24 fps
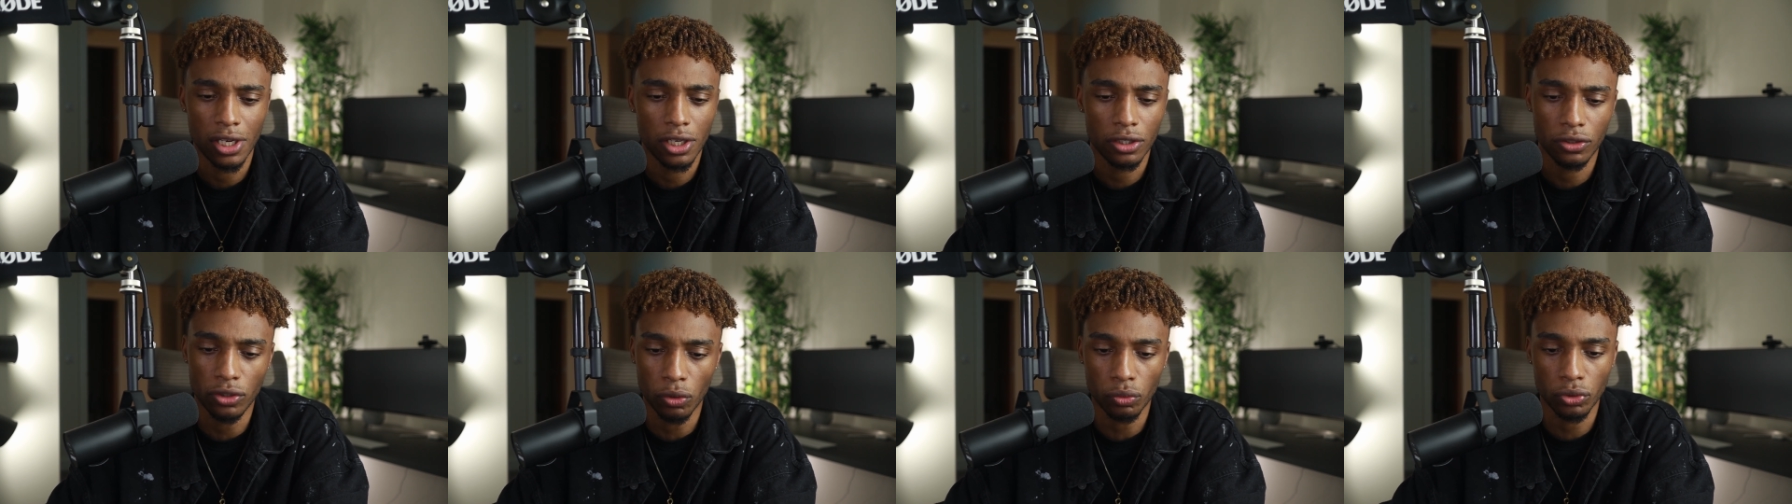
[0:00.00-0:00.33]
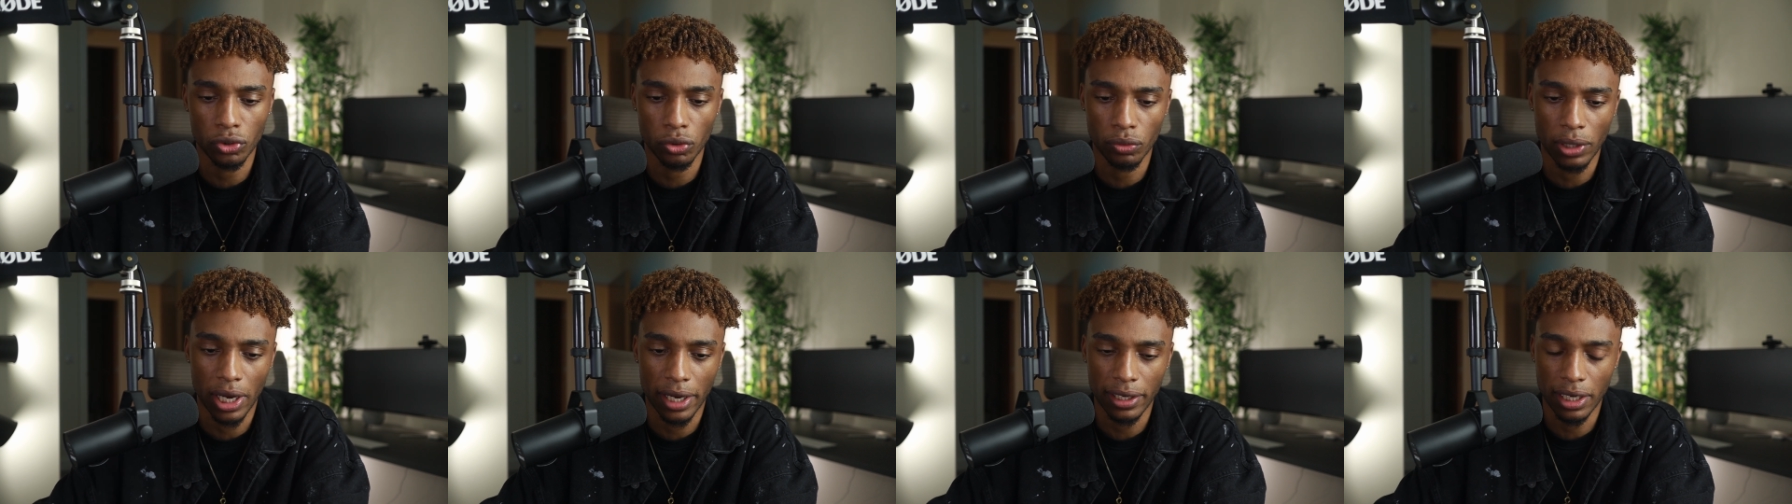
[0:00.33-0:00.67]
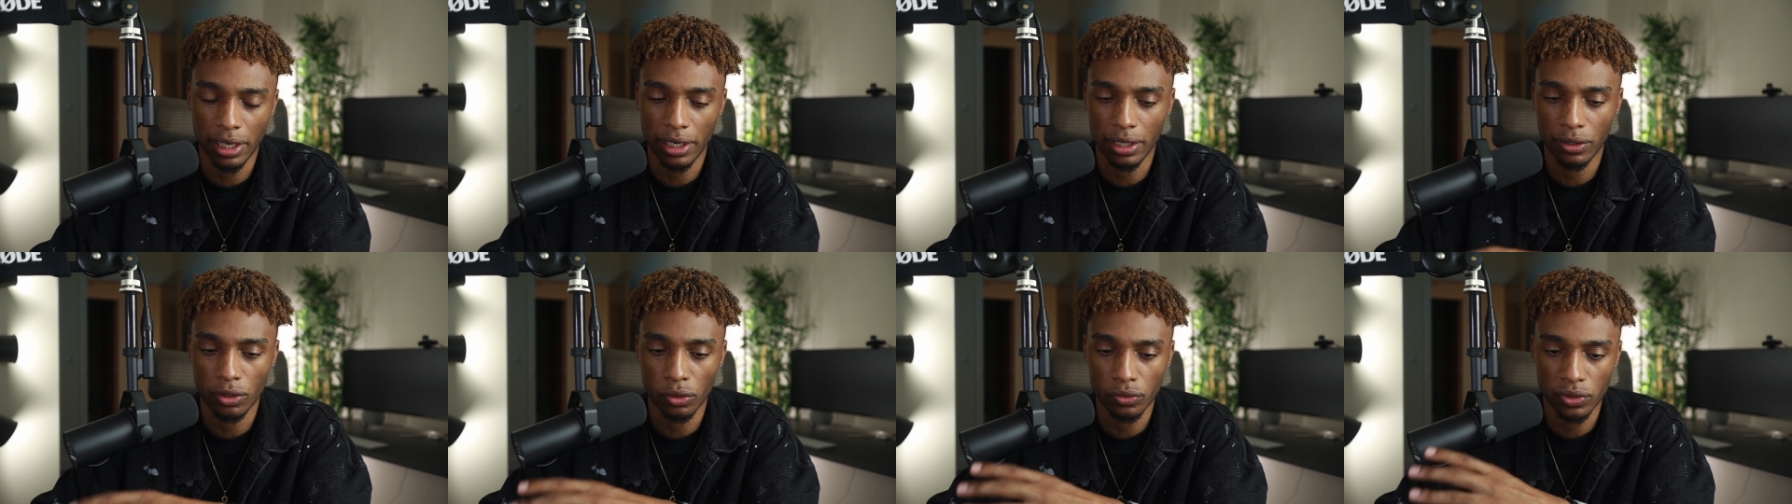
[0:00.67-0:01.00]
Don't do
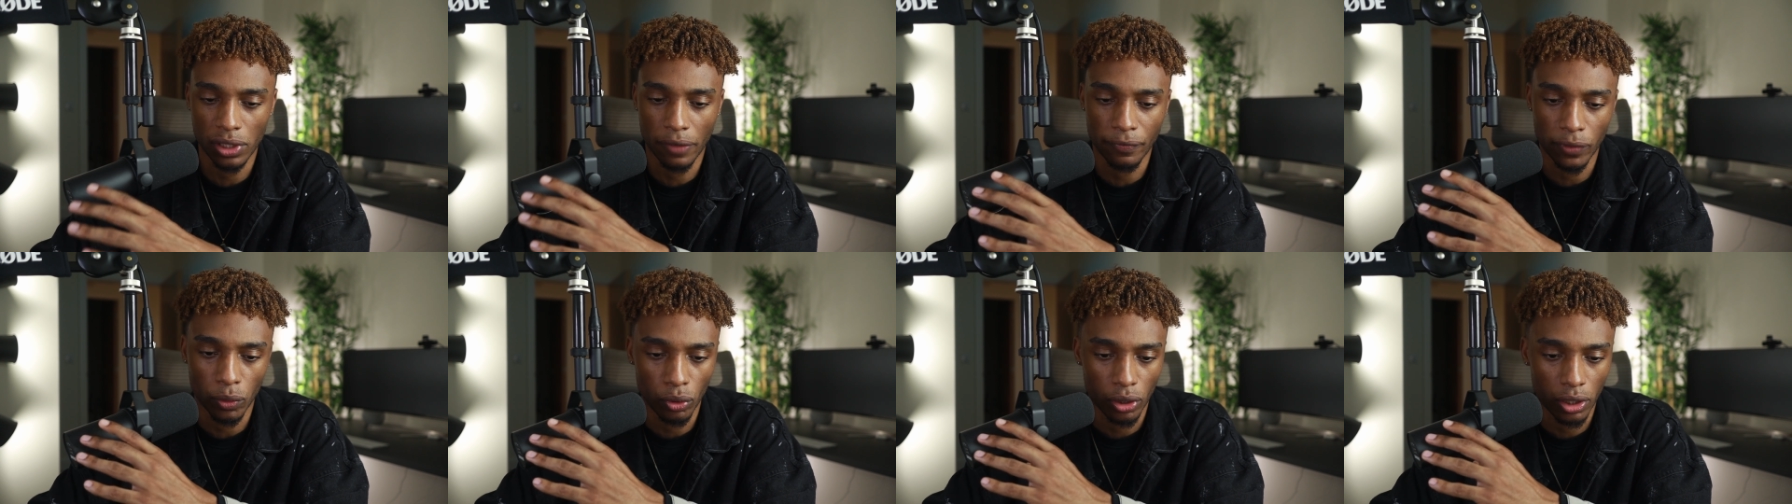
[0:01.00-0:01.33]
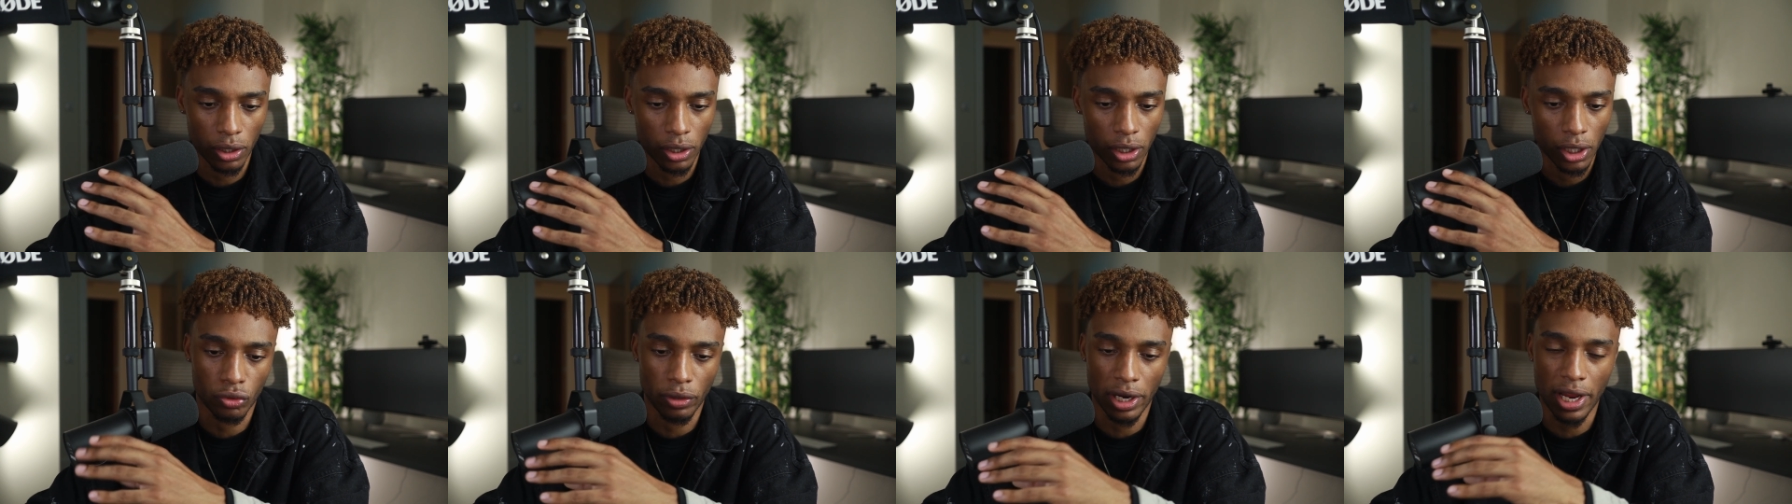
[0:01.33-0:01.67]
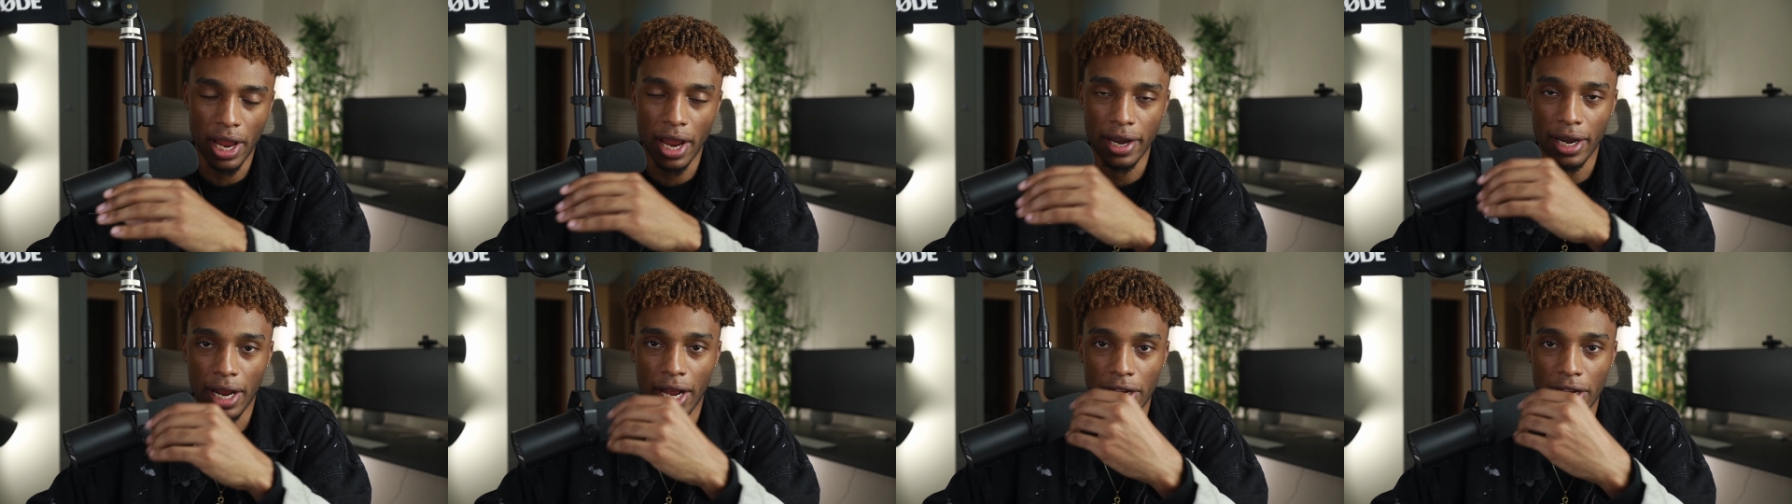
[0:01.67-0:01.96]
that. Those never work. Create an